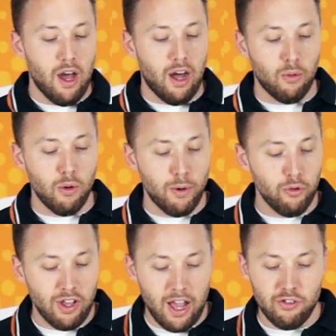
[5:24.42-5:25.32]
what
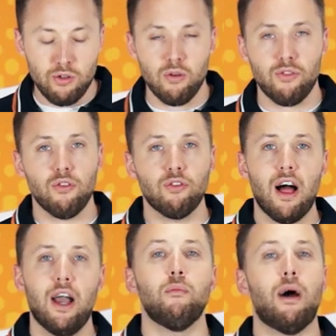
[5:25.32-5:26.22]
most guys do if they're
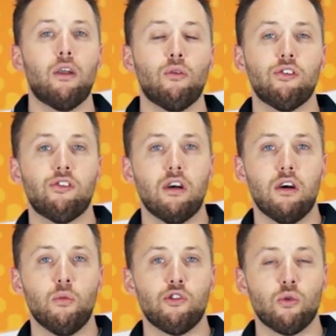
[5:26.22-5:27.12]
flying models,
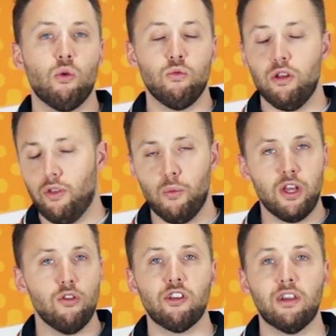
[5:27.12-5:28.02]
which you know they
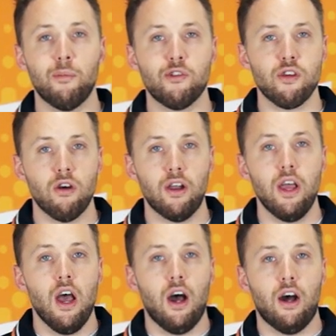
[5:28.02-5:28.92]
want to use telemetry on,
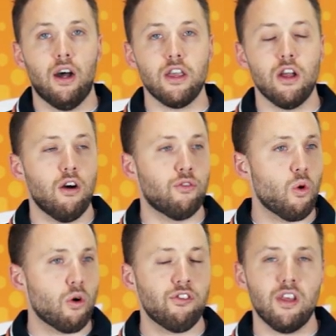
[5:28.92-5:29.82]
of
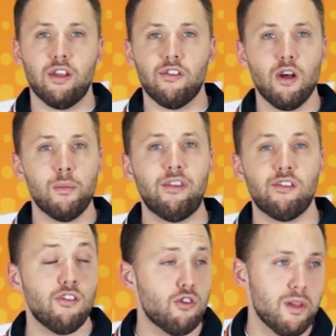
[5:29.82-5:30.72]
course, in some
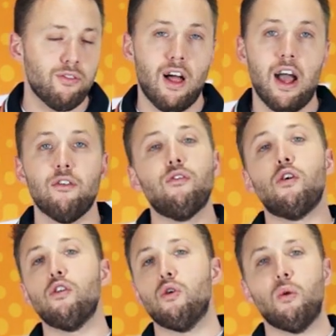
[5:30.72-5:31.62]
instances, you'll be flying
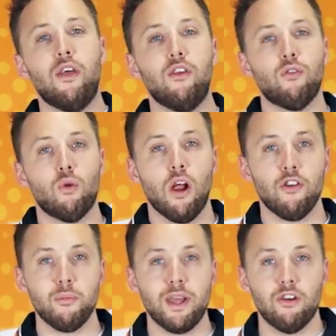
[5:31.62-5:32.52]
further away than
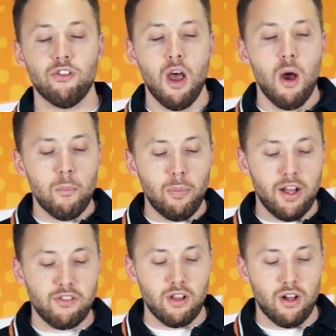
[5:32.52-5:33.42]
400 meters.
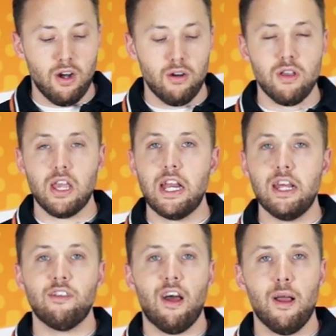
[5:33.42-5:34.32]
But
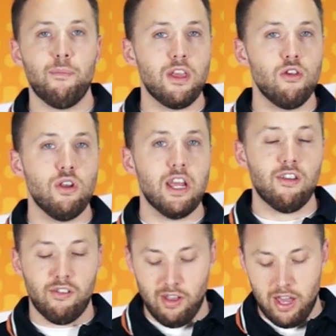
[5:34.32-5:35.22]
any time that you need
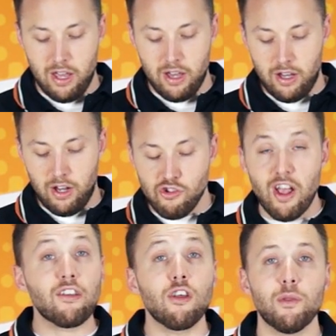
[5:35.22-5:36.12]
to, say,
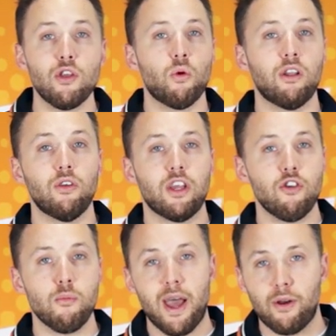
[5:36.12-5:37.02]
check something, you want to look at
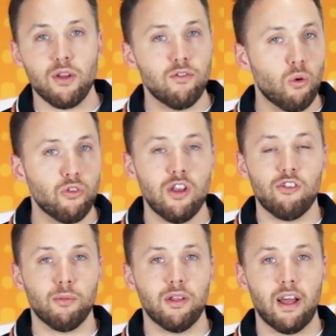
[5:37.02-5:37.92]
your battery
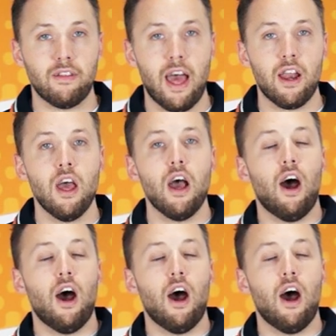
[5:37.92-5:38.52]
voltage, something like that,